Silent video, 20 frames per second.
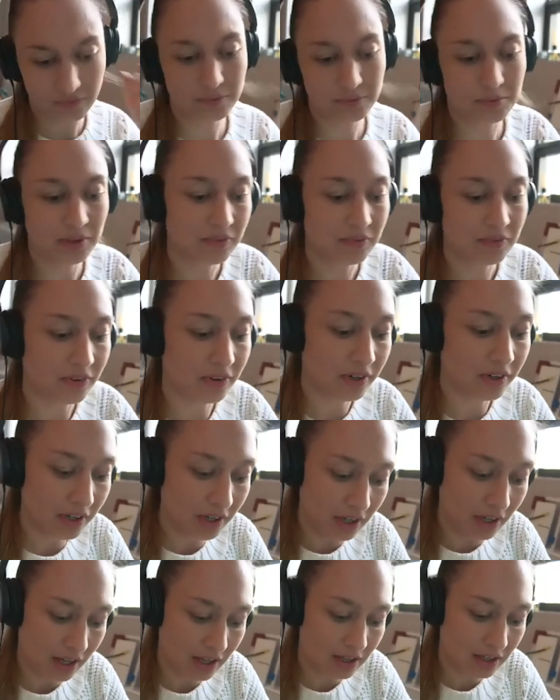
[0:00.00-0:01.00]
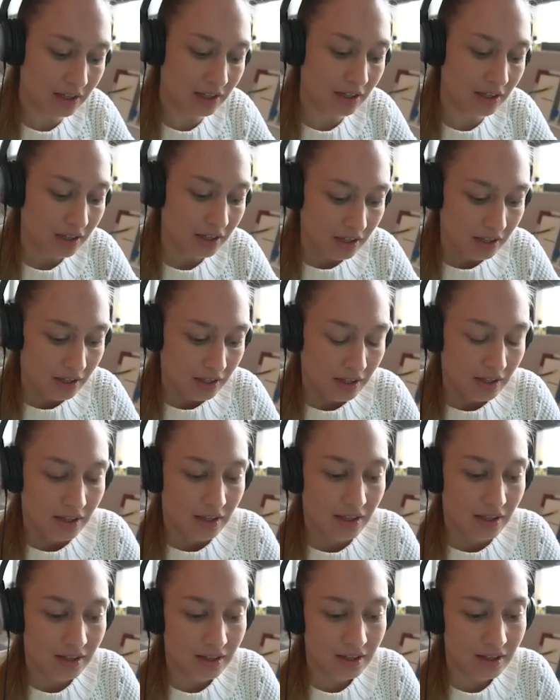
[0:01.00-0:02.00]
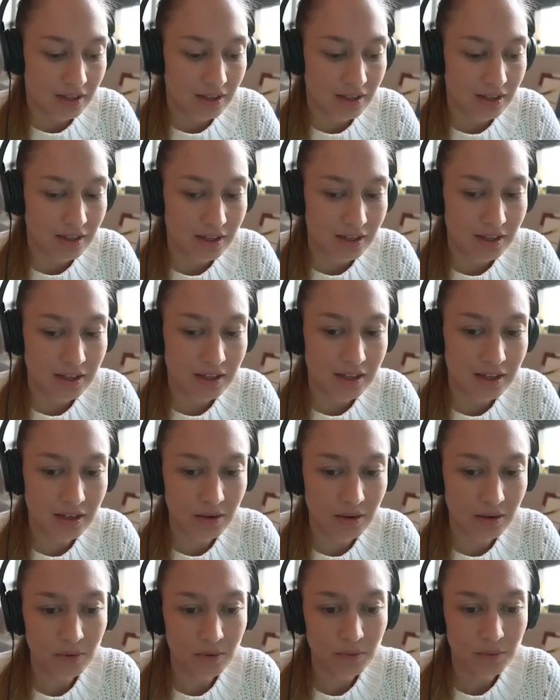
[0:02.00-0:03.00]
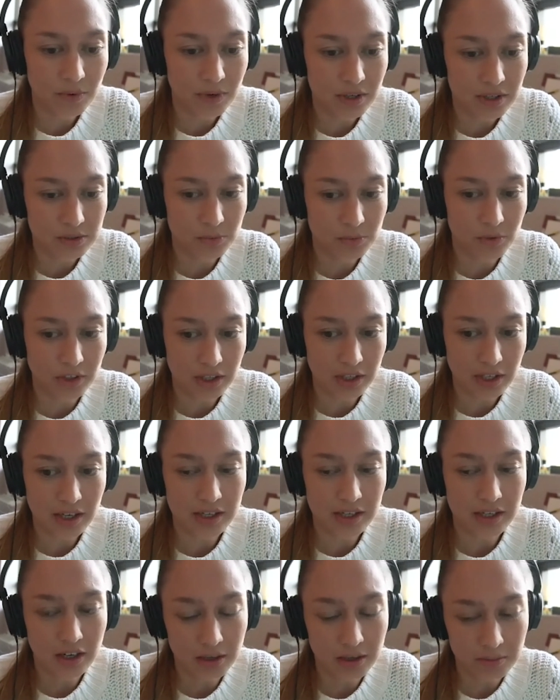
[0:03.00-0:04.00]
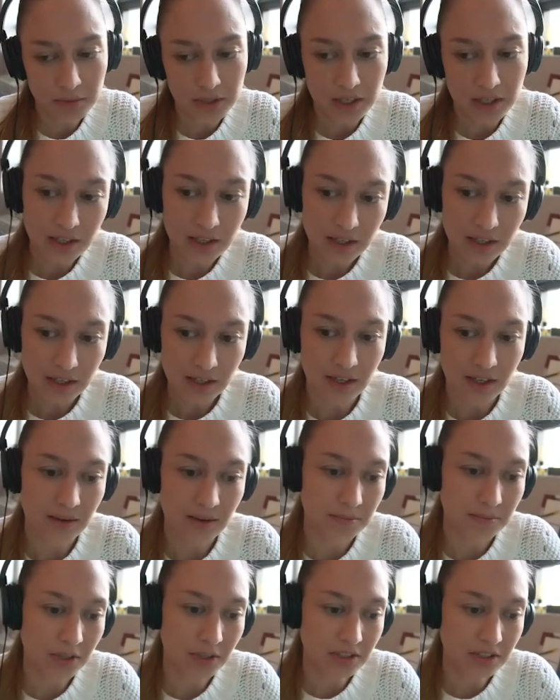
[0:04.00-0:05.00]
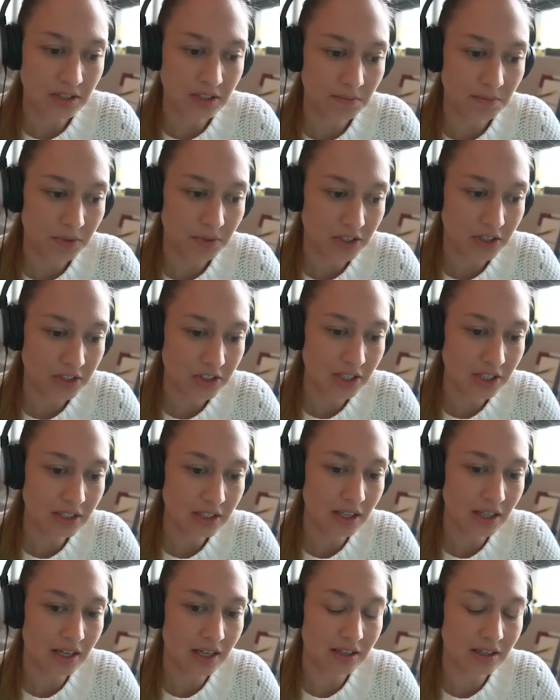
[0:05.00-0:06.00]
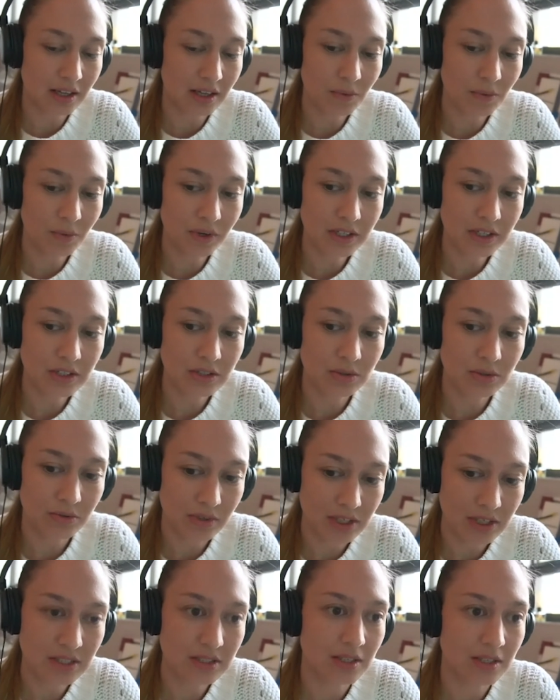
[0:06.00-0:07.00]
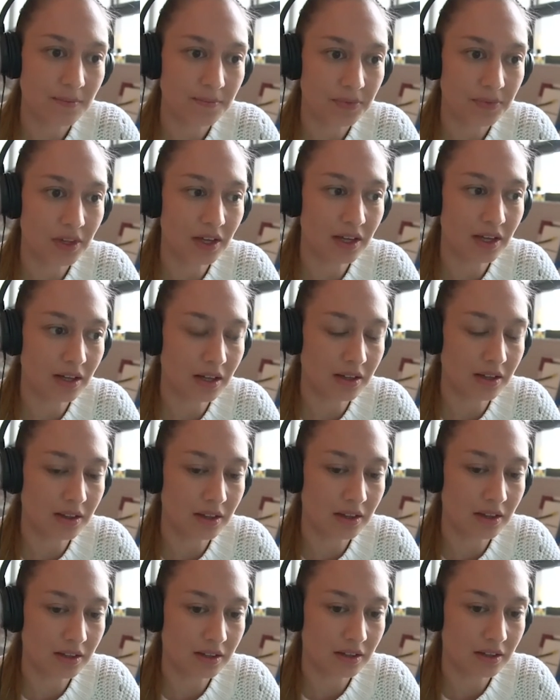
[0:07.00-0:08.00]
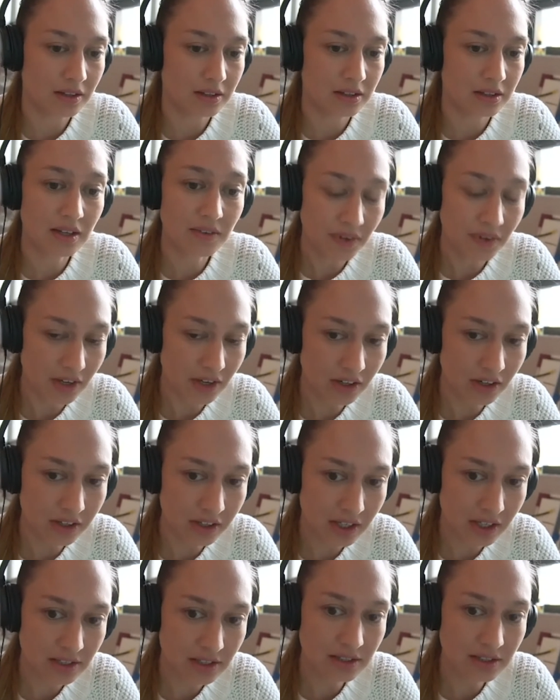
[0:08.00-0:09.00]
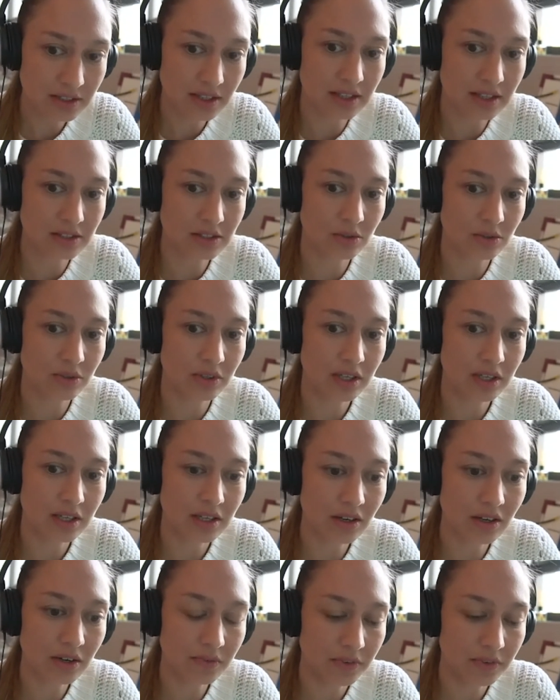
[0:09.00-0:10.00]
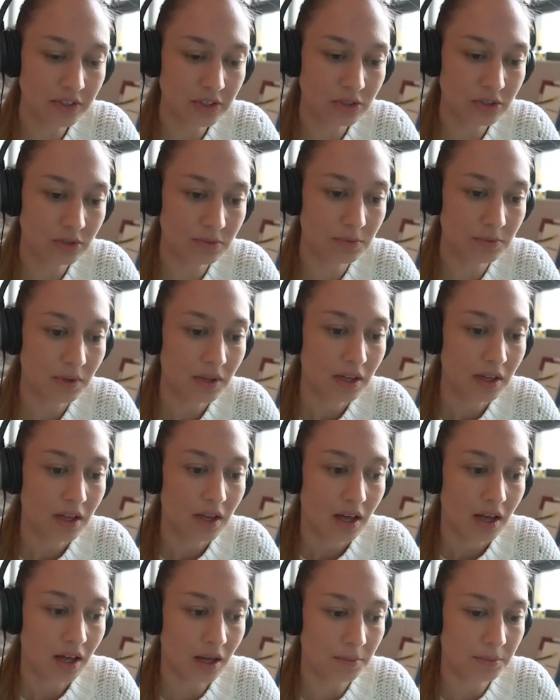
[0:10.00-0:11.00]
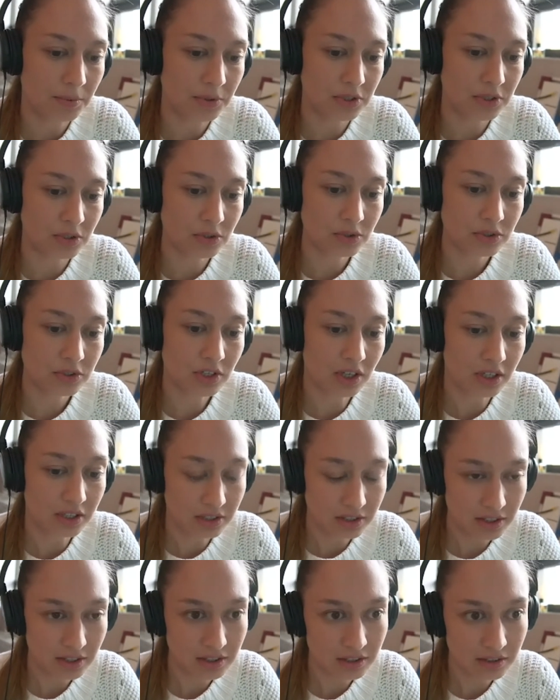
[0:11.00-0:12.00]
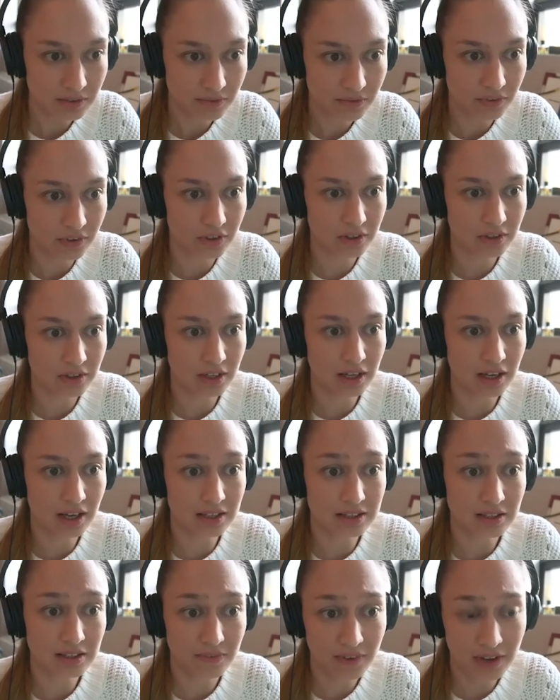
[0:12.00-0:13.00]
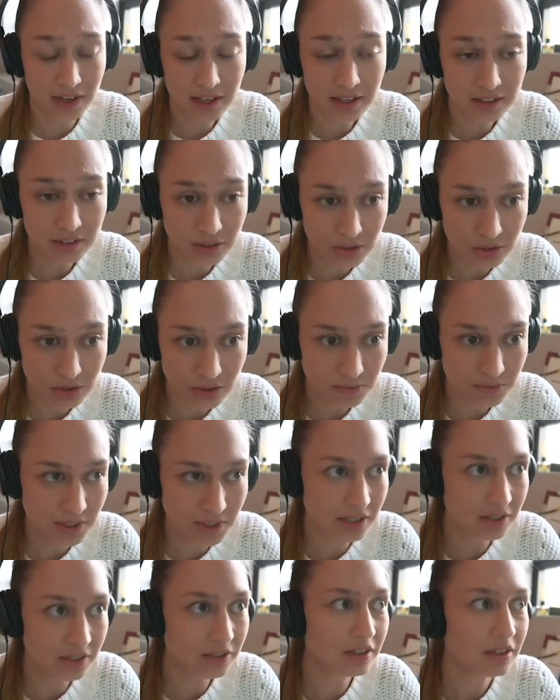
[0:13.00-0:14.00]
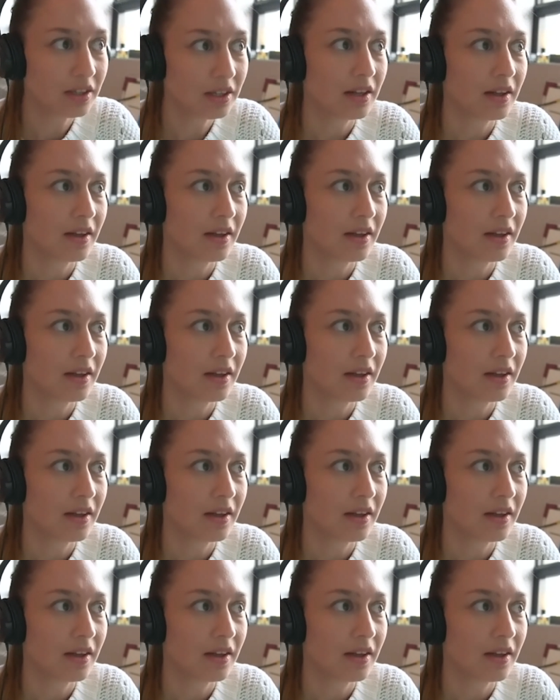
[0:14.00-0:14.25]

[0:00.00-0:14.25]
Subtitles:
before, and he was working at Harmony blockchain project, and they wanted to reach the DeFi audience, and so he offered to produce content for like a Defiant YouTube channel